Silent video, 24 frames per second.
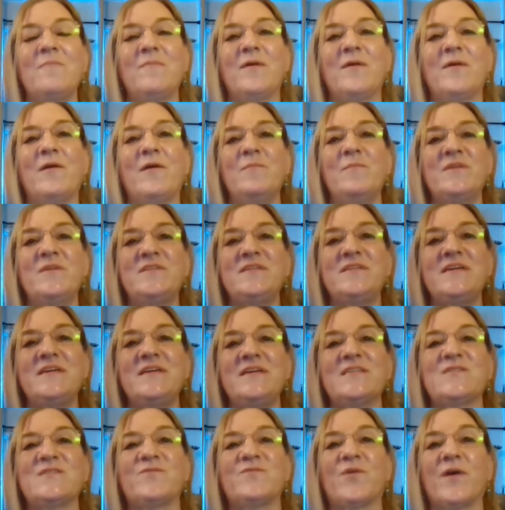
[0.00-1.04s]
Mary
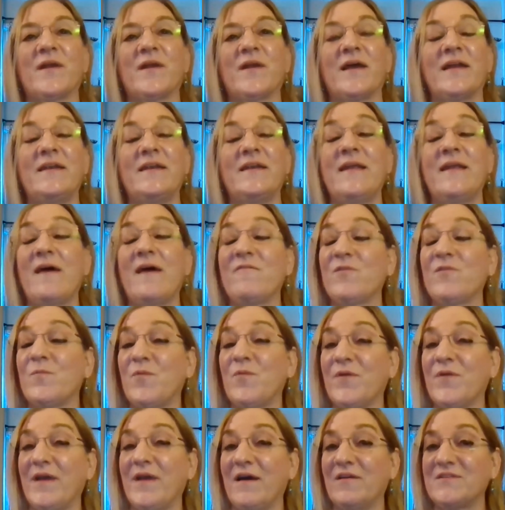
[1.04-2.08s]
Matisse, and I never
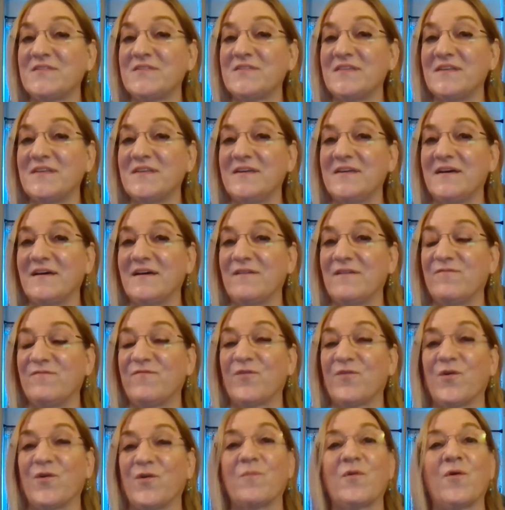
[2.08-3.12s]
pronounce the
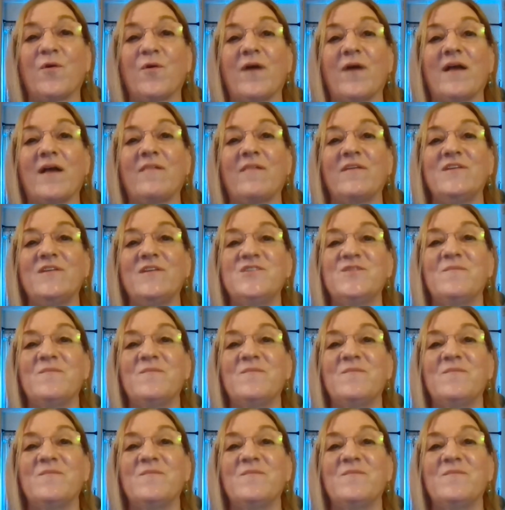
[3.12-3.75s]
firm correctly,